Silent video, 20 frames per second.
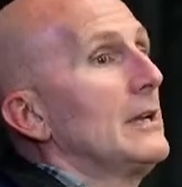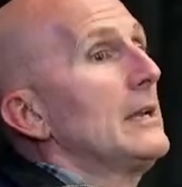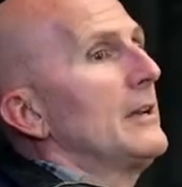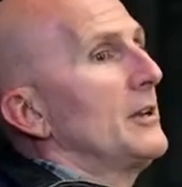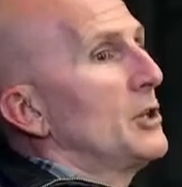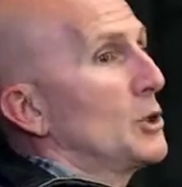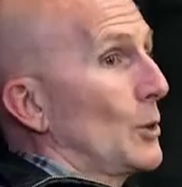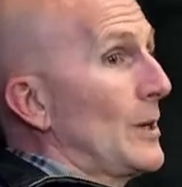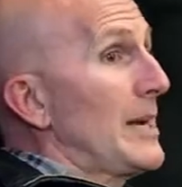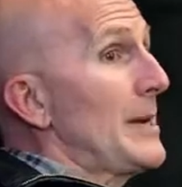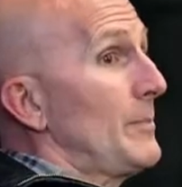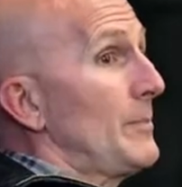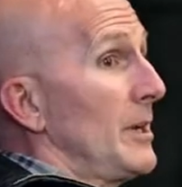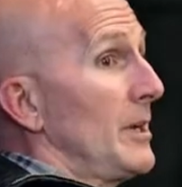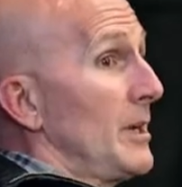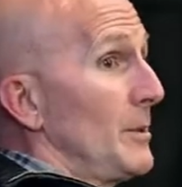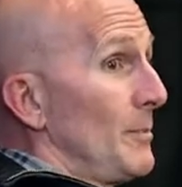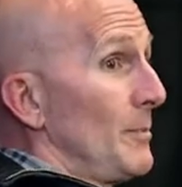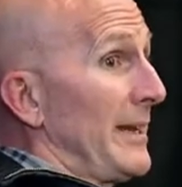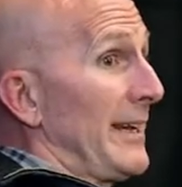
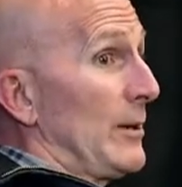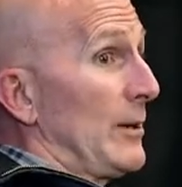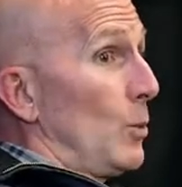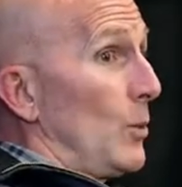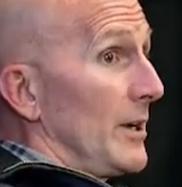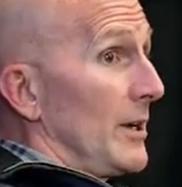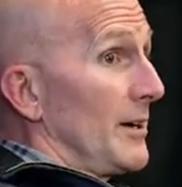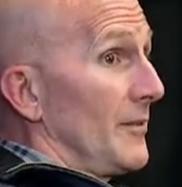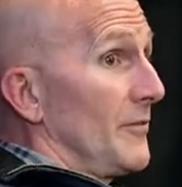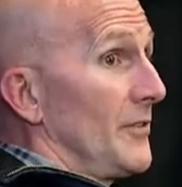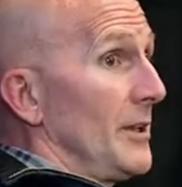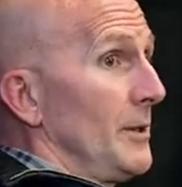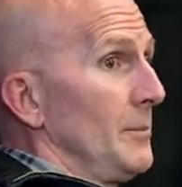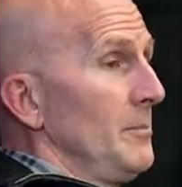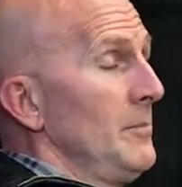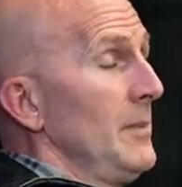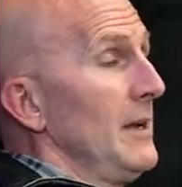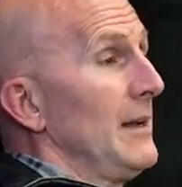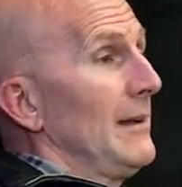treatment being one of them,